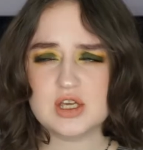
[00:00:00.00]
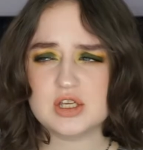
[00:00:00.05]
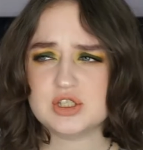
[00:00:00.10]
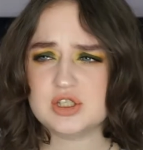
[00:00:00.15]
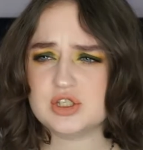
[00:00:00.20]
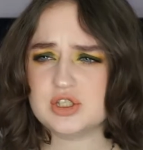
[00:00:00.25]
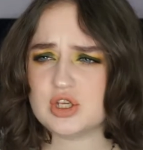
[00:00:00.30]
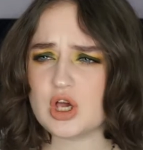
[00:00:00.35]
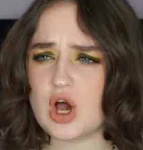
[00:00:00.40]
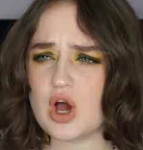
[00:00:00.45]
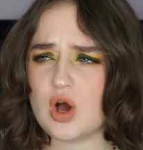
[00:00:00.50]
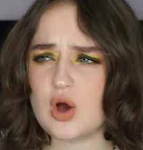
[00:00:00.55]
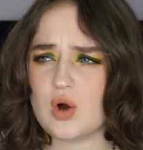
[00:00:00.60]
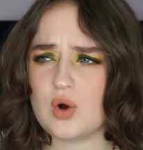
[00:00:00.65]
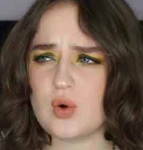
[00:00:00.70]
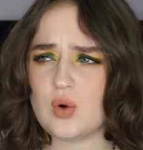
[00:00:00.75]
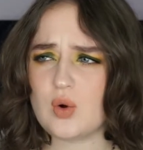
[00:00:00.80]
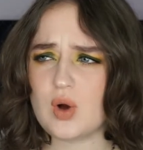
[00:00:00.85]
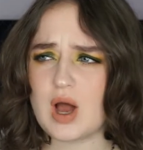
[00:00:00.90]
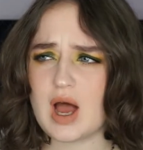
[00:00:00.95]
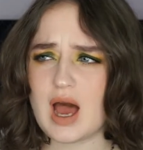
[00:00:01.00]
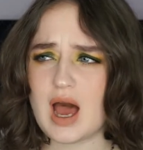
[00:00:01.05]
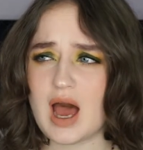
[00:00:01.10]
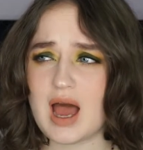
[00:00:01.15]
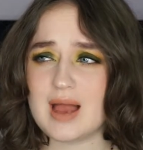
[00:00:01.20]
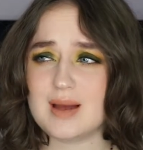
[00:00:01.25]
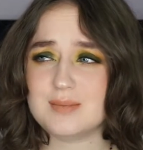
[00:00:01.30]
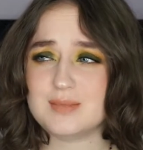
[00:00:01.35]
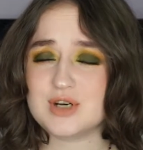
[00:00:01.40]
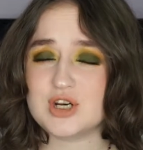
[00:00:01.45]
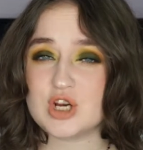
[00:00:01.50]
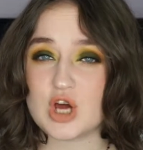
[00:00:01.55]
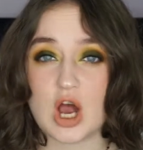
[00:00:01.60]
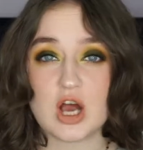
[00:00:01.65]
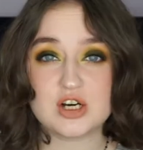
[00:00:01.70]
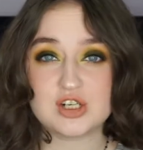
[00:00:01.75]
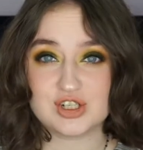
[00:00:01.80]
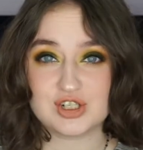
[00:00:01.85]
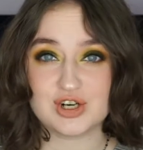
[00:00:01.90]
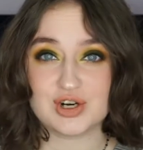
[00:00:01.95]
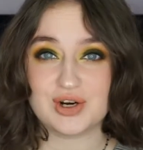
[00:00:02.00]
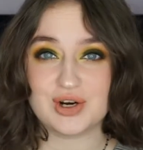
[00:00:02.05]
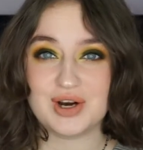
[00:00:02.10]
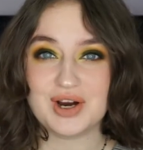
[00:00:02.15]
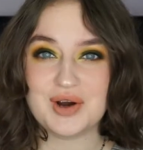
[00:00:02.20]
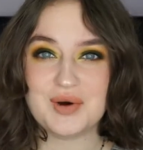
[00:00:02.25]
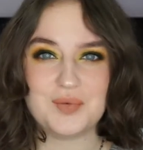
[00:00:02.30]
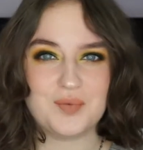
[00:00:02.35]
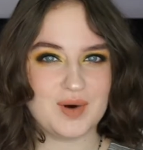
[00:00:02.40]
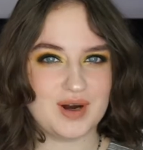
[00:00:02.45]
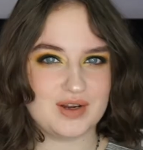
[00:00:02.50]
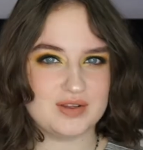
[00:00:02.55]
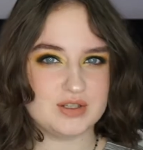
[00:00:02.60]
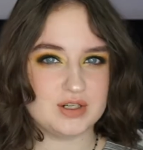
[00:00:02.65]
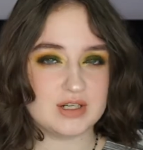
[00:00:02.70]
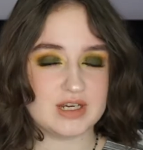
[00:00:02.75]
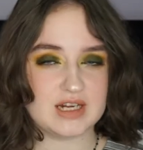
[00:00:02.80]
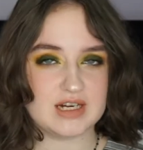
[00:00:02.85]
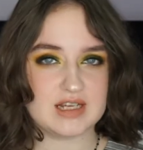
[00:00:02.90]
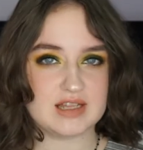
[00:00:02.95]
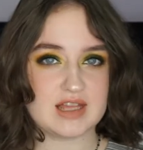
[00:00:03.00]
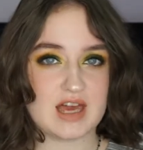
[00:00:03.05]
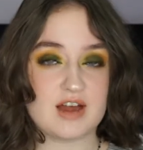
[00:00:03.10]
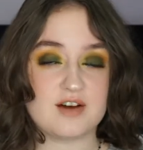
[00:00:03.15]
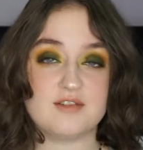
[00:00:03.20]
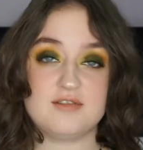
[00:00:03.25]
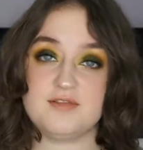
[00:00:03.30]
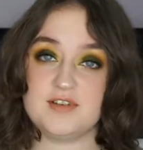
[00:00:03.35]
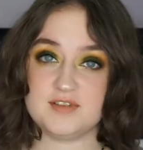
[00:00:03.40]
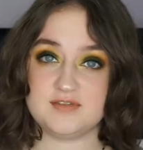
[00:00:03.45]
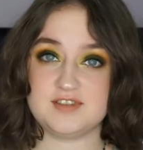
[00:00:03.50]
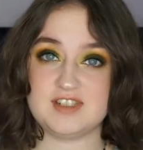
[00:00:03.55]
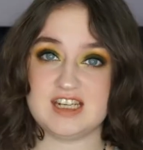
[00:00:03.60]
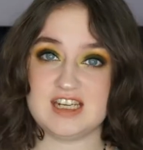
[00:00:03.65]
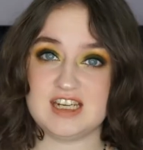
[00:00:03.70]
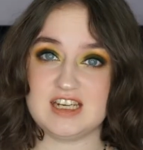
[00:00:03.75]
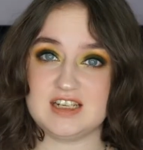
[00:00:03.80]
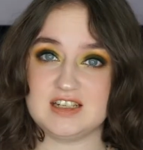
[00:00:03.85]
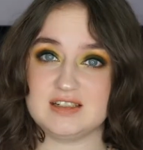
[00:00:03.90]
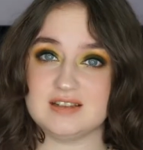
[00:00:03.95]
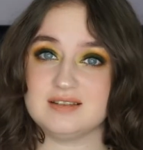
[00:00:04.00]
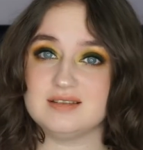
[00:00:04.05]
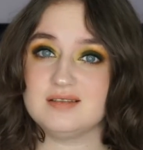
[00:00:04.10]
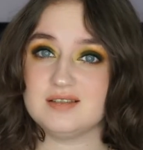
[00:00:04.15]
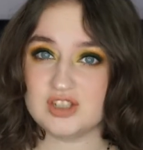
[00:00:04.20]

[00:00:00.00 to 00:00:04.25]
So I'm not sure where they're getting that $15